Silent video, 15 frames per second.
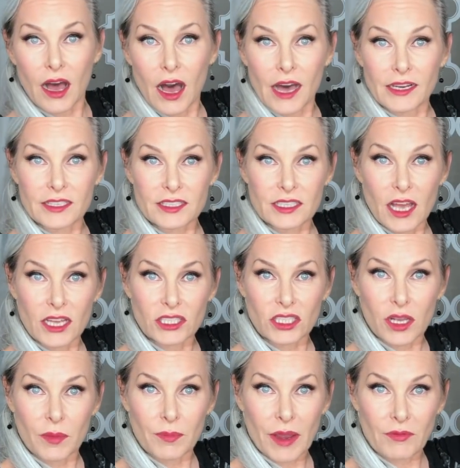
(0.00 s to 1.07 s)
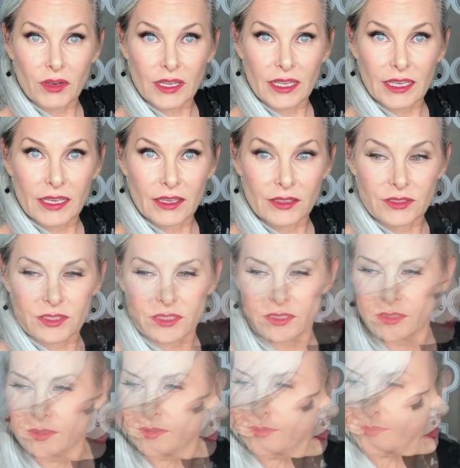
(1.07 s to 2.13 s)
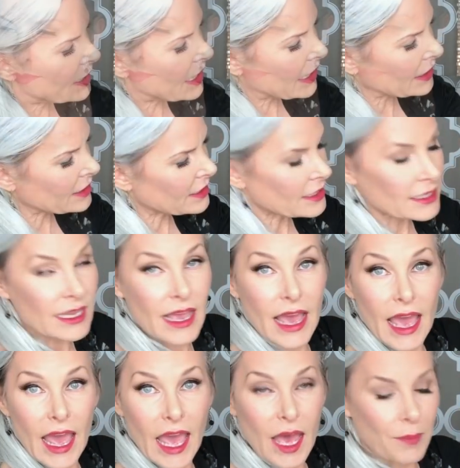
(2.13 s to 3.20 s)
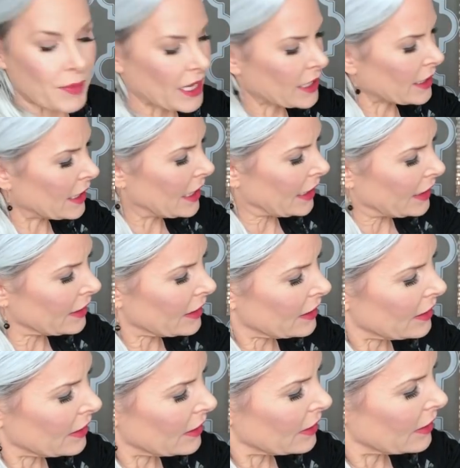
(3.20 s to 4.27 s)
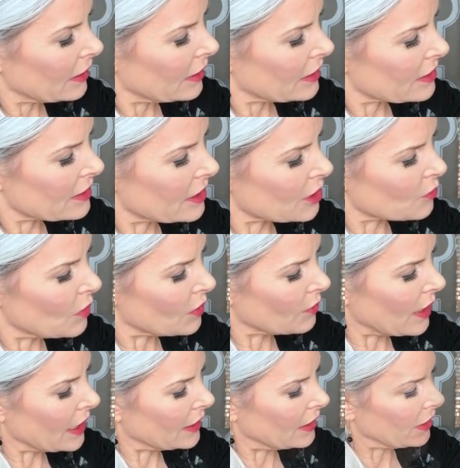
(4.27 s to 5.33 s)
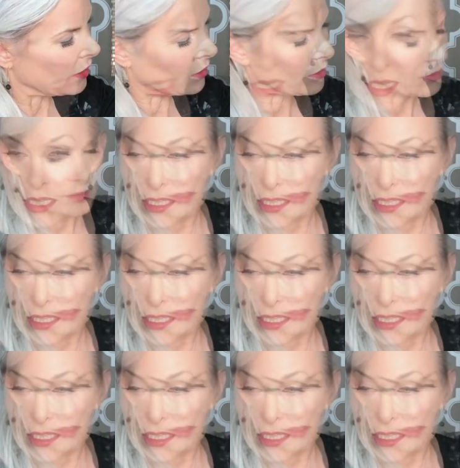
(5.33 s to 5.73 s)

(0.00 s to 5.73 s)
Anastasia Beverly Hills. NYX Epic Ink. It's this one right here.